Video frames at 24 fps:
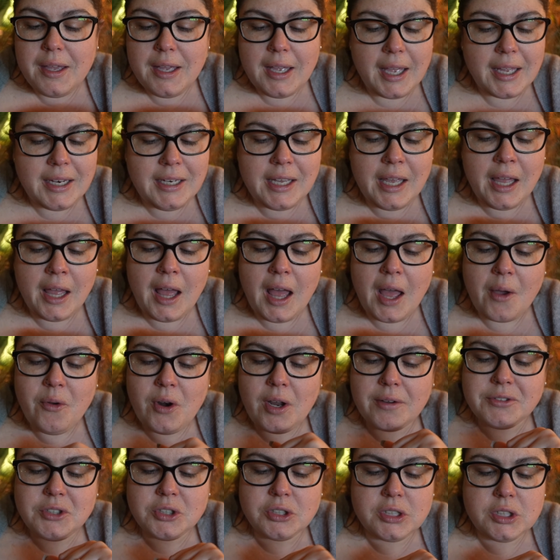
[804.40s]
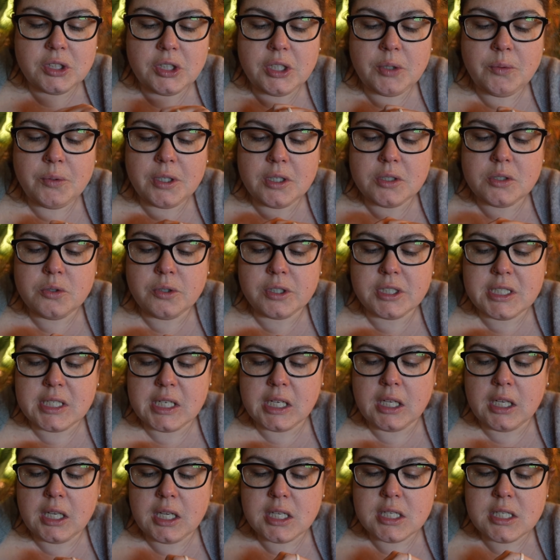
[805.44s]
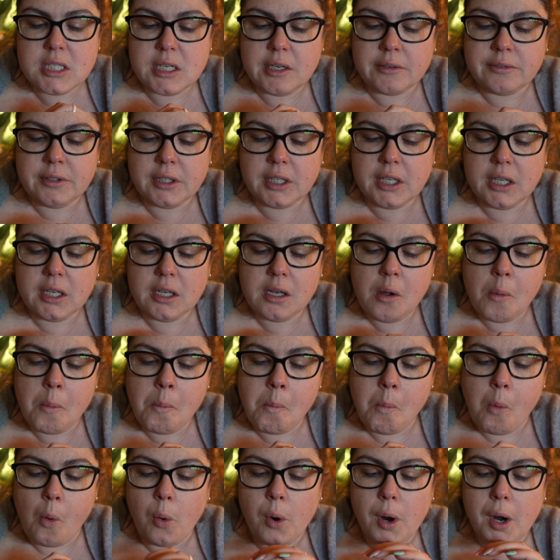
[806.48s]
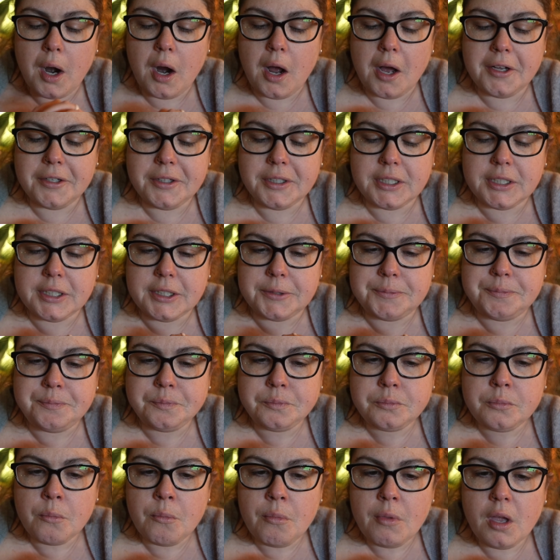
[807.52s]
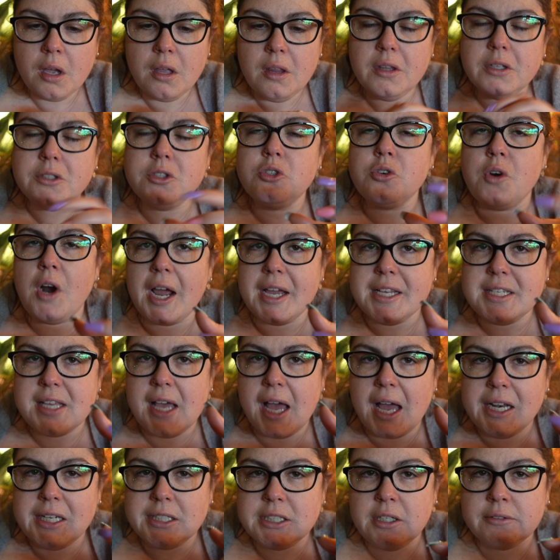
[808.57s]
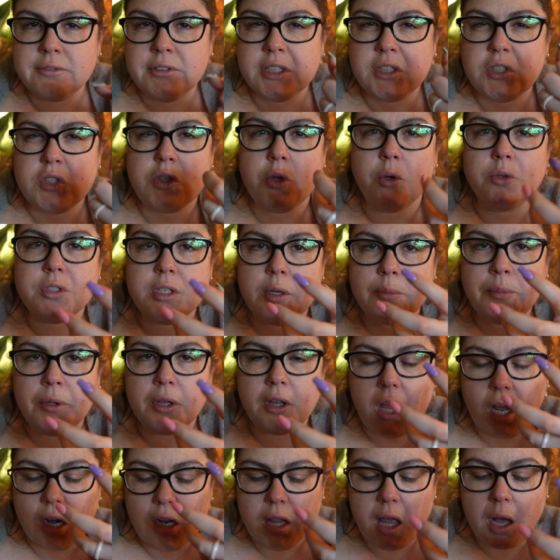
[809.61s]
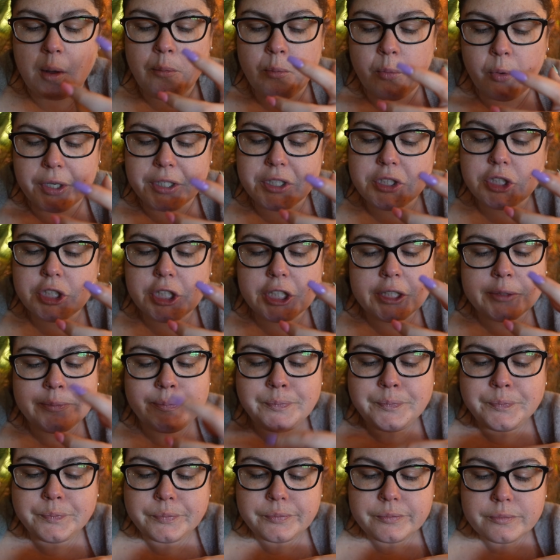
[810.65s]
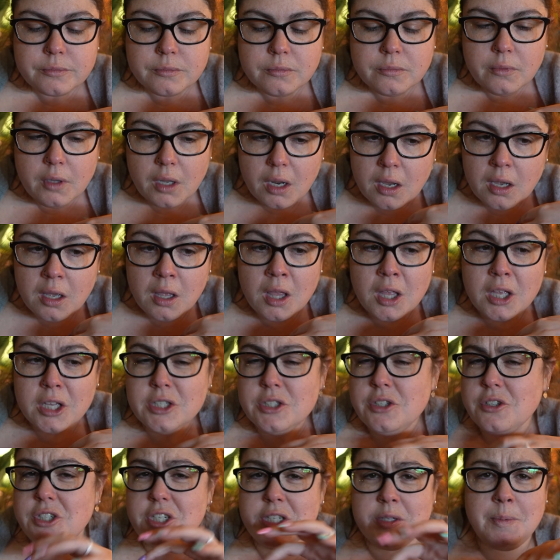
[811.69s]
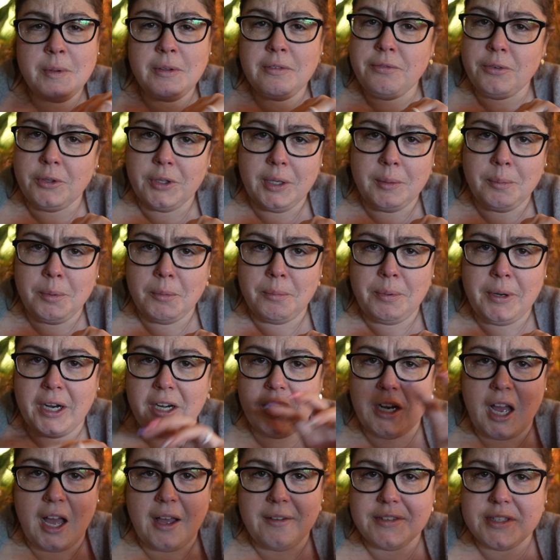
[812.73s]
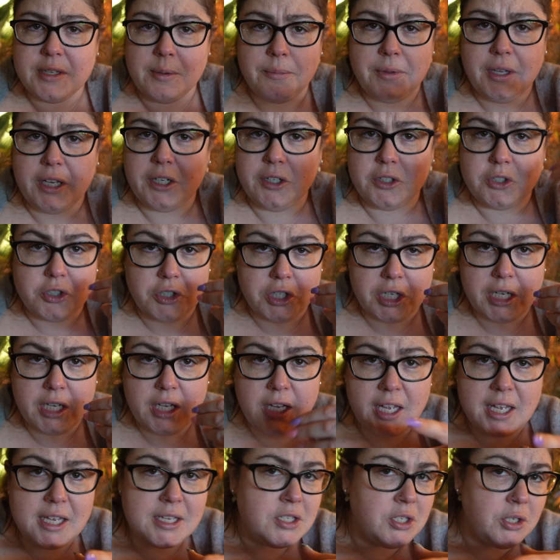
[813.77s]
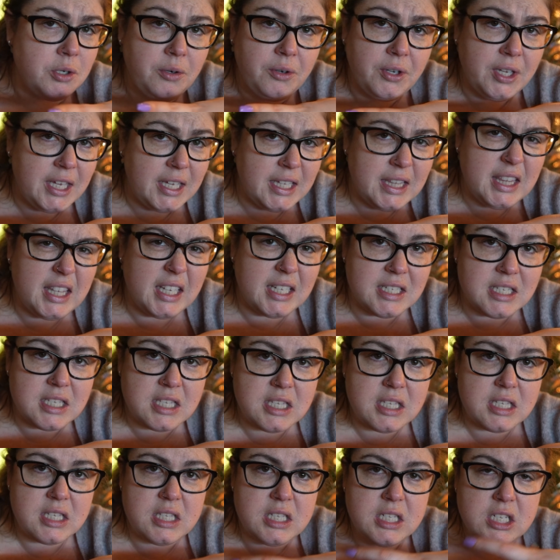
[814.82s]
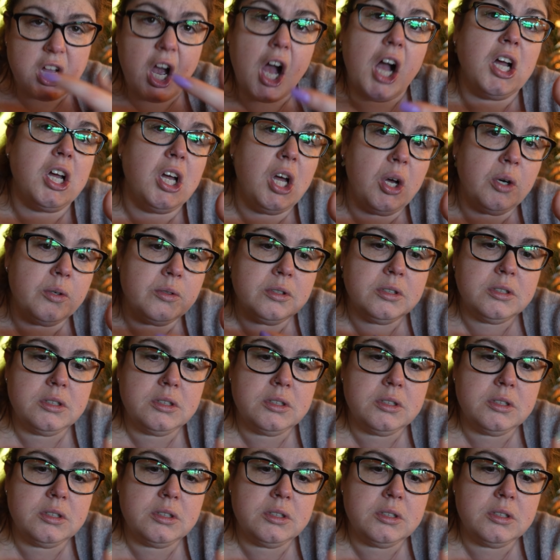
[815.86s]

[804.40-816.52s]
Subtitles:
And yeah, I would have to agree with the tortilla. It's definitely more on the dry side. It definitely soaks up a lot of that moisture. So just be fully prepared to have something to drink as you eat this taco.